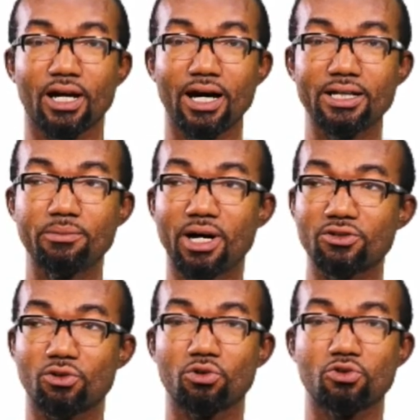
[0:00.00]

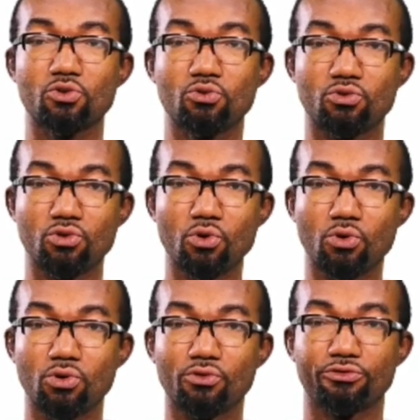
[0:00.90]
Animals also
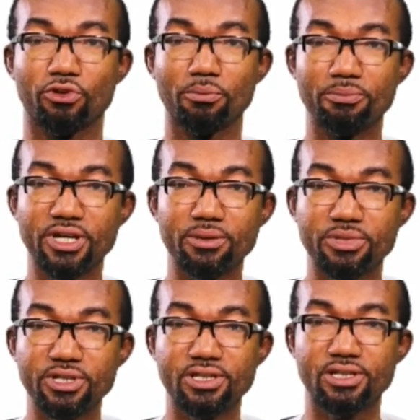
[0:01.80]
grow from
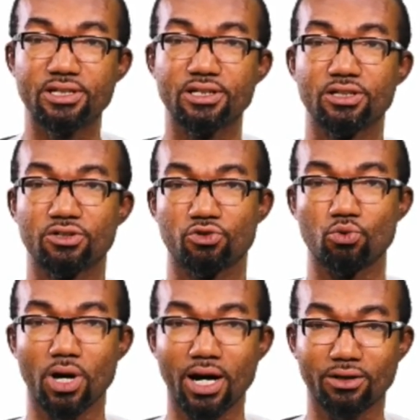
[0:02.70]
babies to
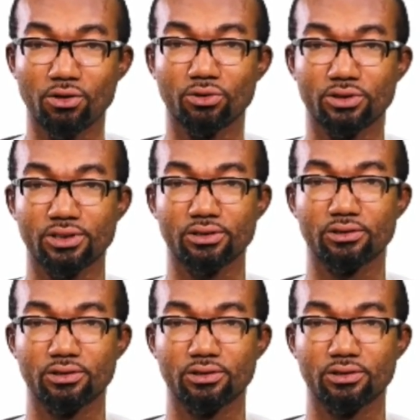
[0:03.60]
adults.